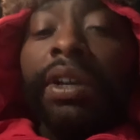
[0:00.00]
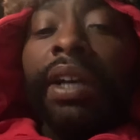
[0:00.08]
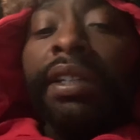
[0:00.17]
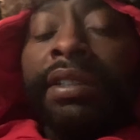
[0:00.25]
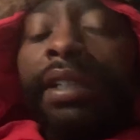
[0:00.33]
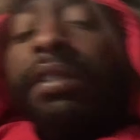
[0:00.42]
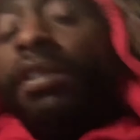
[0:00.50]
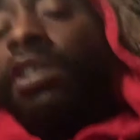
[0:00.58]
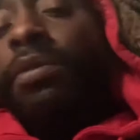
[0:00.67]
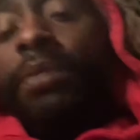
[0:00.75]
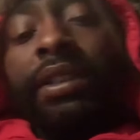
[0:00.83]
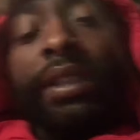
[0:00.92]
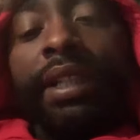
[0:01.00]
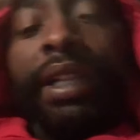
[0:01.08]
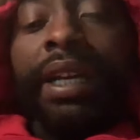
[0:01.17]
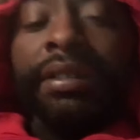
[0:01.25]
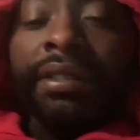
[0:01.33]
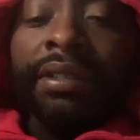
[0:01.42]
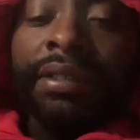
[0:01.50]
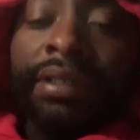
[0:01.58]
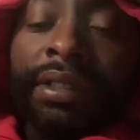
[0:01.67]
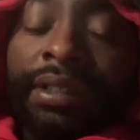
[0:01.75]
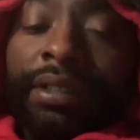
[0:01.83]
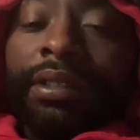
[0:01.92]
So I had to take six months of classes,
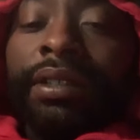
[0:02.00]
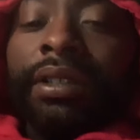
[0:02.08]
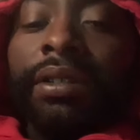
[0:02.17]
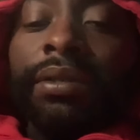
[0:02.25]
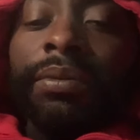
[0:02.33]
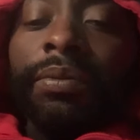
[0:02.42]
you know,